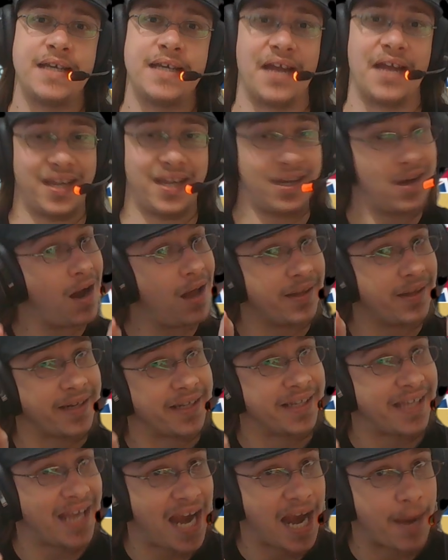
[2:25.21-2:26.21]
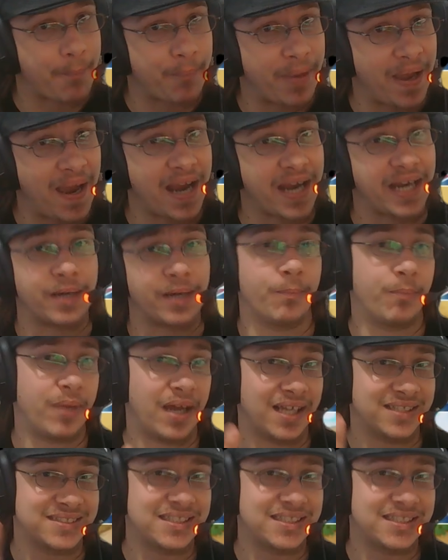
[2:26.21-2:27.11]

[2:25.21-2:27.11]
Now, they call it a campaign, but